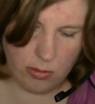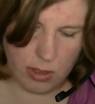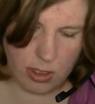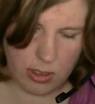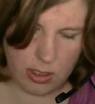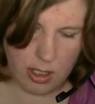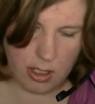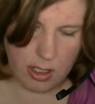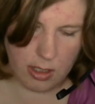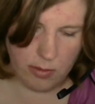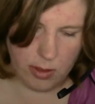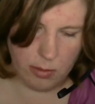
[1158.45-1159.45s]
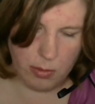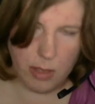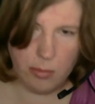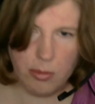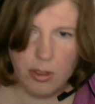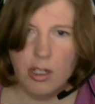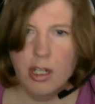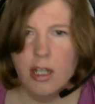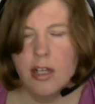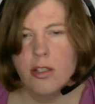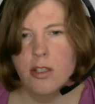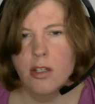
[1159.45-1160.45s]
while talking with people. And I
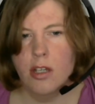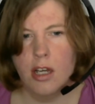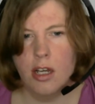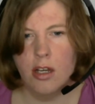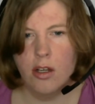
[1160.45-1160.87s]
also got